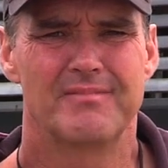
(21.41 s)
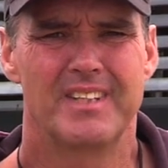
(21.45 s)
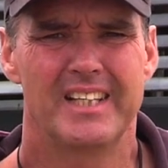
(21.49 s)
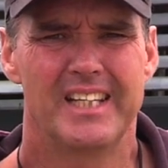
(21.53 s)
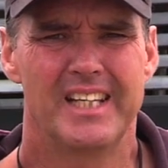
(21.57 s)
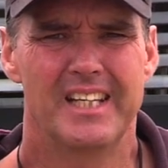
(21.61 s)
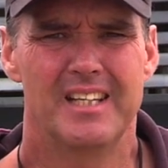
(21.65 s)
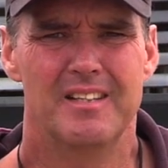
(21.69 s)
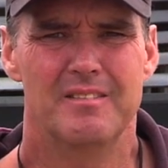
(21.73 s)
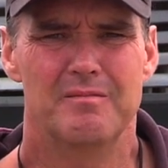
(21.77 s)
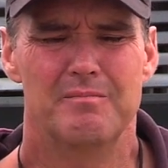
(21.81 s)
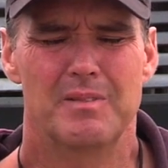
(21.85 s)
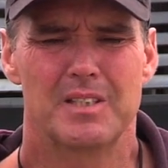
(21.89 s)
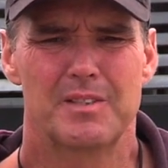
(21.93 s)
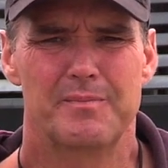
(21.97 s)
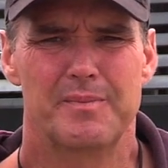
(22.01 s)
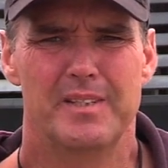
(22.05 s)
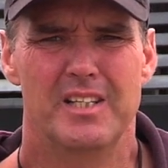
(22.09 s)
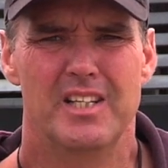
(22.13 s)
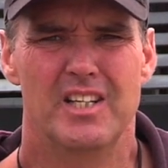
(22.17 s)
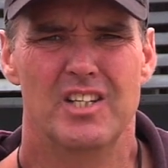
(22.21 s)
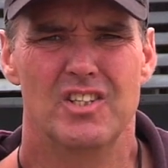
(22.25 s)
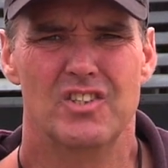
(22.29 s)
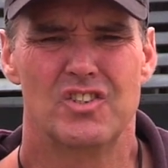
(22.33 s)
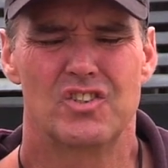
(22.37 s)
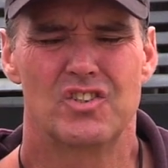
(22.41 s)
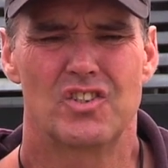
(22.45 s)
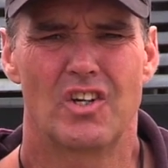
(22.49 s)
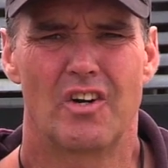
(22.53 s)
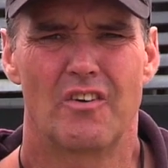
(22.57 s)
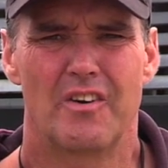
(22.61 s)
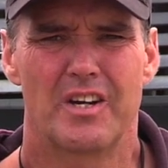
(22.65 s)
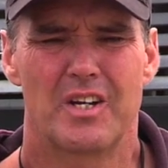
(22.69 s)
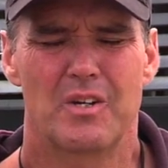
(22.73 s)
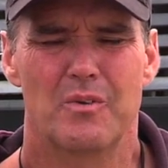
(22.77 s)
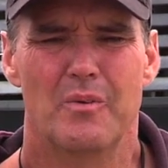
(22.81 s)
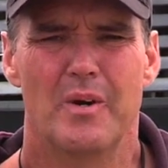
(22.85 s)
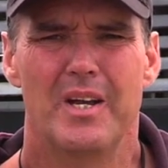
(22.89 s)
Yeah, it must be a
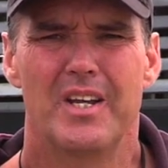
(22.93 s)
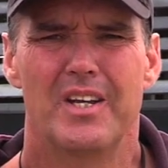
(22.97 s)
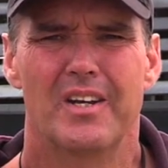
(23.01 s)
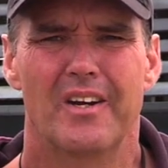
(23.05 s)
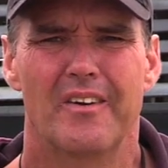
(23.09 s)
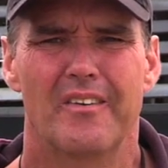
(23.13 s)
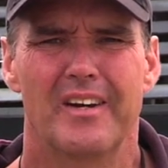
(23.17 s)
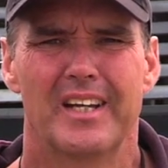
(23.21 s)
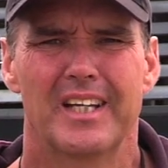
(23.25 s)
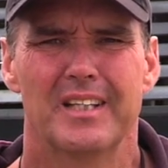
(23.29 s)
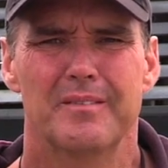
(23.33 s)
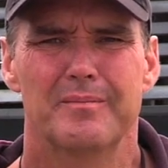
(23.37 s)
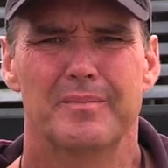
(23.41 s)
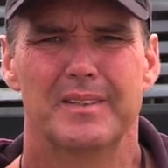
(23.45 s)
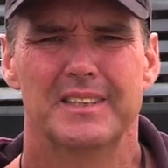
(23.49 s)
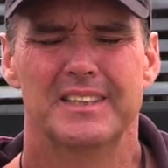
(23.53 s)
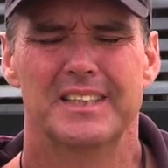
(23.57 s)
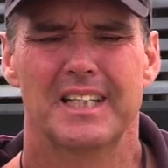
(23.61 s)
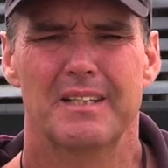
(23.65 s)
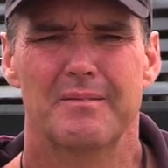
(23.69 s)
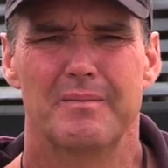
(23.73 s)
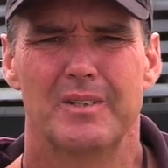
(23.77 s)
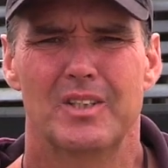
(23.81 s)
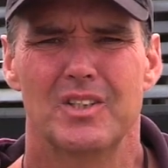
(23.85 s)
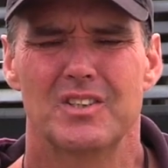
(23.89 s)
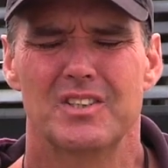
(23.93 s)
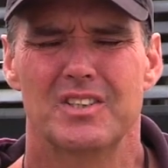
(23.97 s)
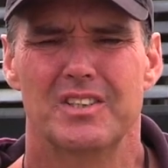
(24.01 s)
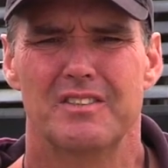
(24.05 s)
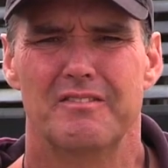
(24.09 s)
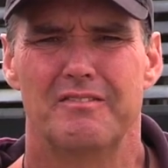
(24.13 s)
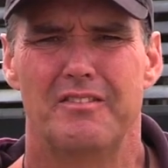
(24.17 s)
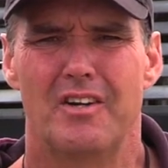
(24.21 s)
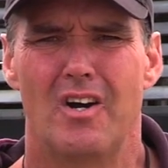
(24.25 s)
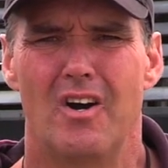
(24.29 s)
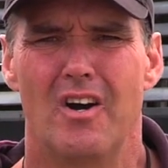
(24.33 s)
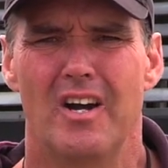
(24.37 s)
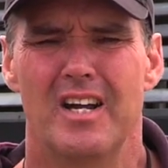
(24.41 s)
historic week, I reckon, but because of the
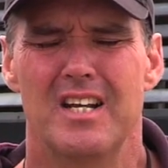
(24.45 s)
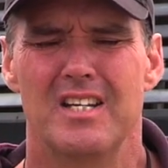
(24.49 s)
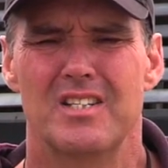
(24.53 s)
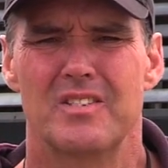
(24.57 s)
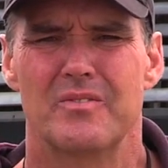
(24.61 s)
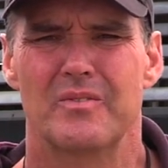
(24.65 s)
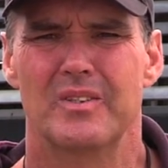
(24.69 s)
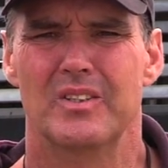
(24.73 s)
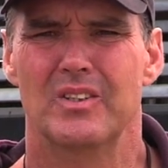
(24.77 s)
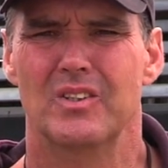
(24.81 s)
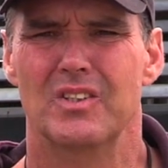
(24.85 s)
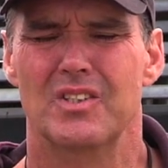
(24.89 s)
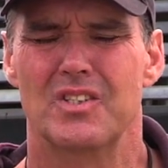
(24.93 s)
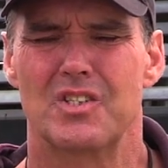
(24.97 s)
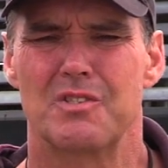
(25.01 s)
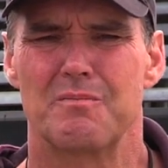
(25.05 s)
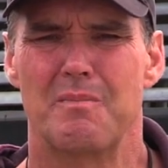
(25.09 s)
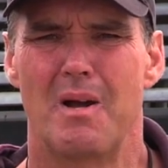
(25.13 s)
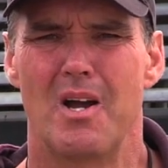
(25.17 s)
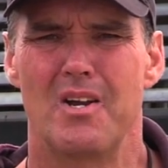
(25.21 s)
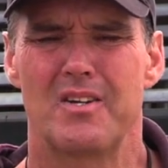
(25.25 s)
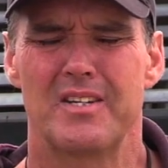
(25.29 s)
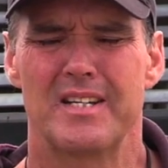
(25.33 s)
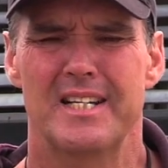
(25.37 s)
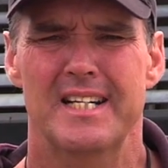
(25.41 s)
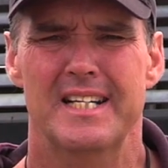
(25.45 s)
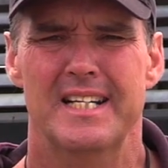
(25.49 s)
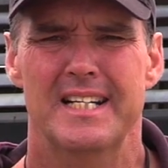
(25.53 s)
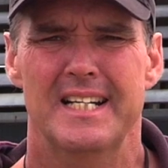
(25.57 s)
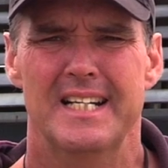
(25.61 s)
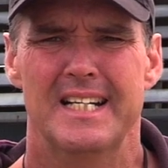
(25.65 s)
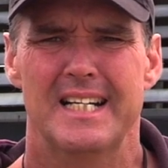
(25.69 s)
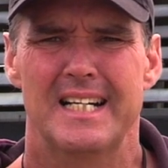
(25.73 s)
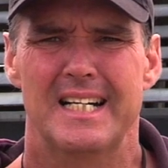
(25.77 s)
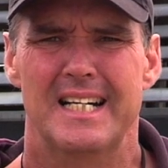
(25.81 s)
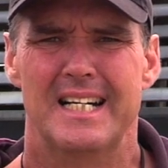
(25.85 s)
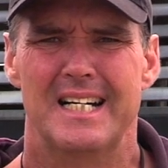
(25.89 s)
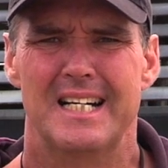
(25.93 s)
fires, with all the smoke,
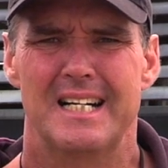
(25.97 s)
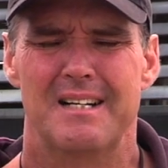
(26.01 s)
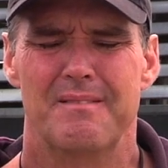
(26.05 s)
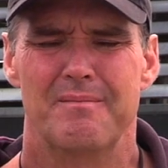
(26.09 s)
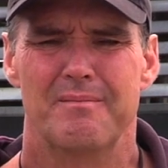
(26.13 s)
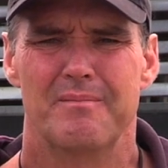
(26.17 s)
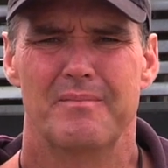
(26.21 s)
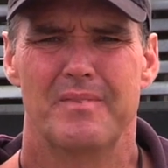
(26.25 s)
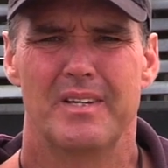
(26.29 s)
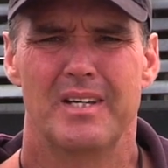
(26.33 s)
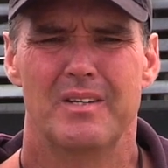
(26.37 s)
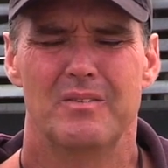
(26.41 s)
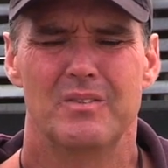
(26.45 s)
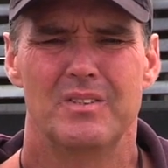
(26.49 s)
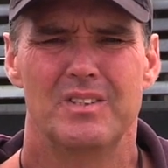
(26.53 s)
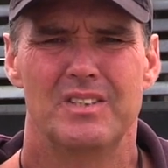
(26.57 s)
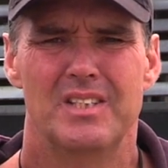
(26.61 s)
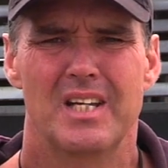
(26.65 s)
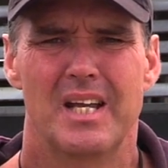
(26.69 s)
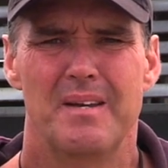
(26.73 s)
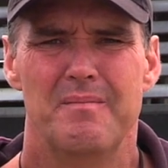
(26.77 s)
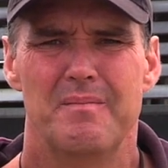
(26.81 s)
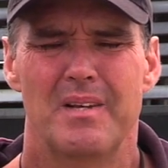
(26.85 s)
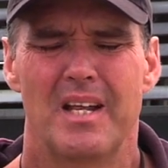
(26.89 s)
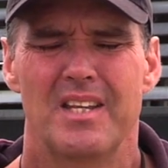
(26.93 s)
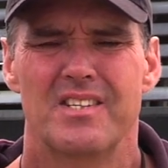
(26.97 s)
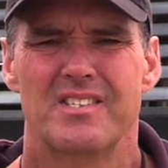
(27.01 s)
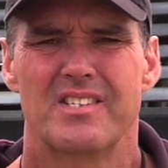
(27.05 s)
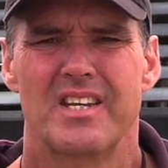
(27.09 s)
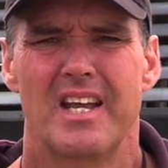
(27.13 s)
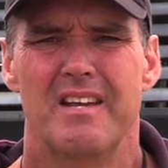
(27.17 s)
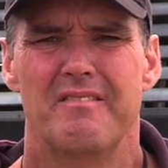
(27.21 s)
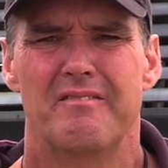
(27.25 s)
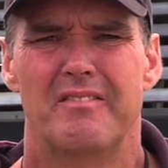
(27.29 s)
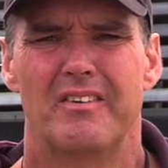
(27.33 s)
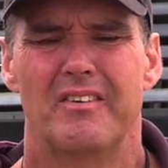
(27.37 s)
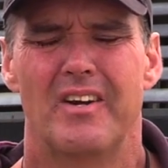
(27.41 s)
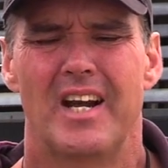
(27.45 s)
it was deemed
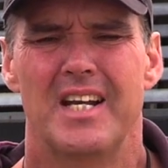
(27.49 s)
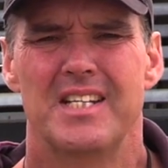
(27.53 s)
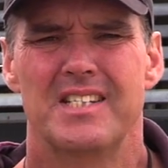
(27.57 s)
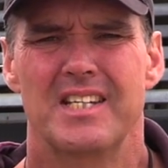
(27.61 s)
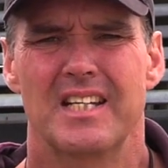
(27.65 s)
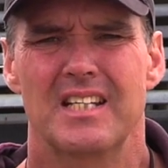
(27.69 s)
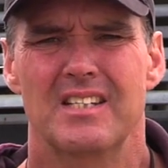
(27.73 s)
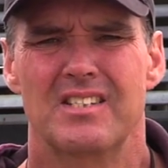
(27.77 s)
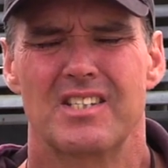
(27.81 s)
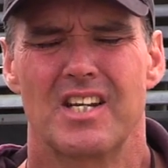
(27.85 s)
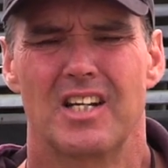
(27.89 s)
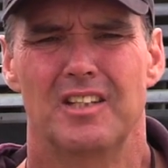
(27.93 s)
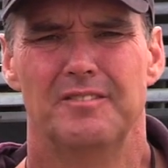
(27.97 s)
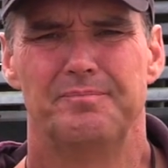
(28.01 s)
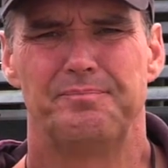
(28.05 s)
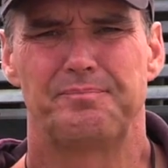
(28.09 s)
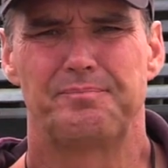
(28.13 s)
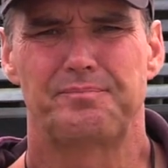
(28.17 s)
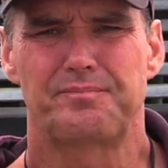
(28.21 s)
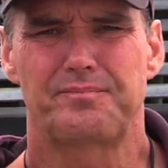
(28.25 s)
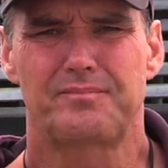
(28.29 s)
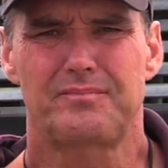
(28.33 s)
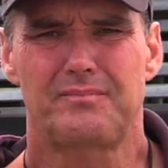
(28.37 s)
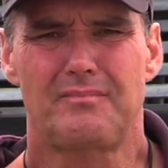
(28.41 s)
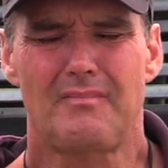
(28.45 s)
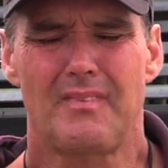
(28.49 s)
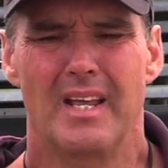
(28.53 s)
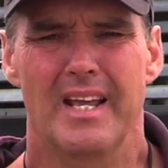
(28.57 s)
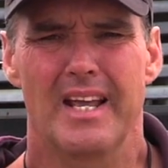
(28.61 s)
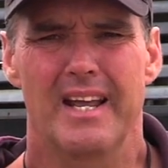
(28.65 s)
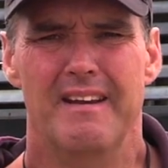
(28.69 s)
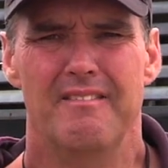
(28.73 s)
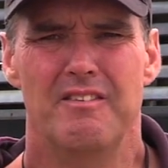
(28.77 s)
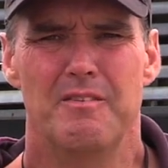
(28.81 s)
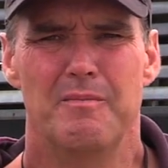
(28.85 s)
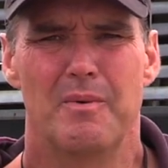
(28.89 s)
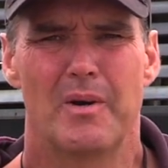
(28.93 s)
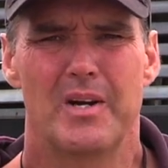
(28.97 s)
unsafe for racing. So
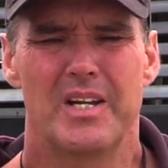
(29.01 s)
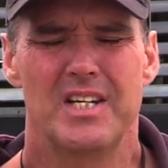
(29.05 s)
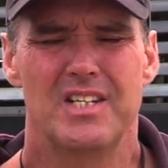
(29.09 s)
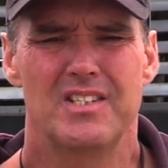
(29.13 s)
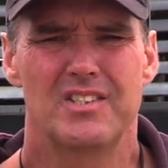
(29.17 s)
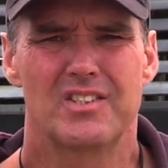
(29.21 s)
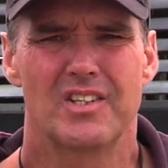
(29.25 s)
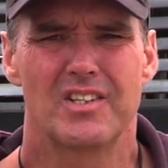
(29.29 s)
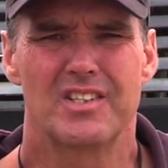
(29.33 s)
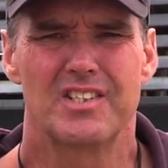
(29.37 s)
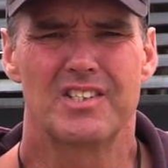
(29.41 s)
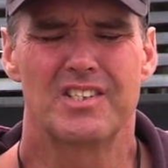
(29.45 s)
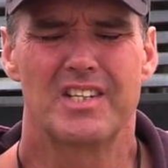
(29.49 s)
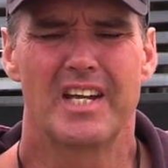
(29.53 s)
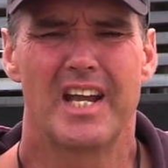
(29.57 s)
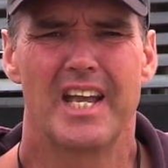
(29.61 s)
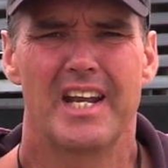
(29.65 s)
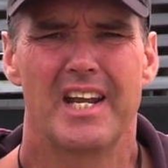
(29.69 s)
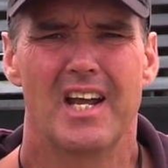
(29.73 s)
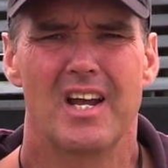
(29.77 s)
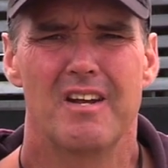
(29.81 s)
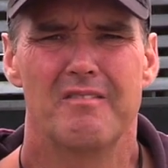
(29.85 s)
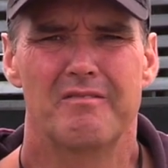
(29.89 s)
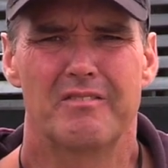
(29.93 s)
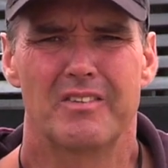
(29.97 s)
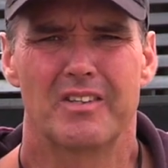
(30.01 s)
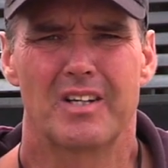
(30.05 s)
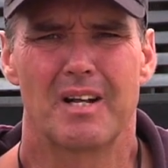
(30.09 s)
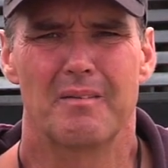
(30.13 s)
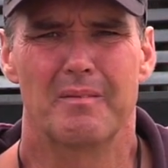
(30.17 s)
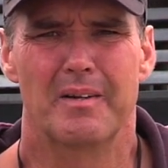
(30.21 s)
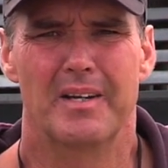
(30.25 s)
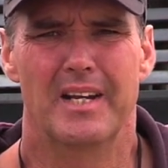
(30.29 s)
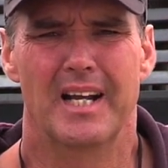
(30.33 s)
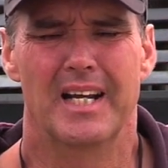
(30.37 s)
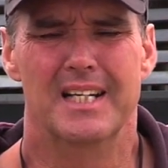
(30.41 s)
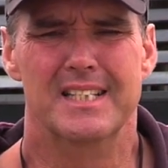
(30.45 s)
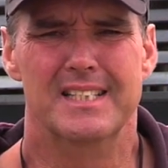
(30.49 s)
everybody just got to stay at home for a
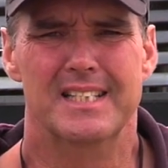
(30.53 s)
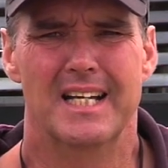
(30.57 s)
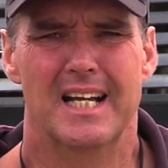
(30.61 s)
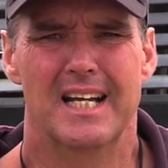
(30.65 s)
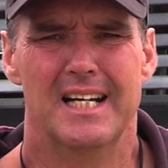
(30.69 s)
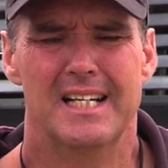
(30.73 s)
couple of days.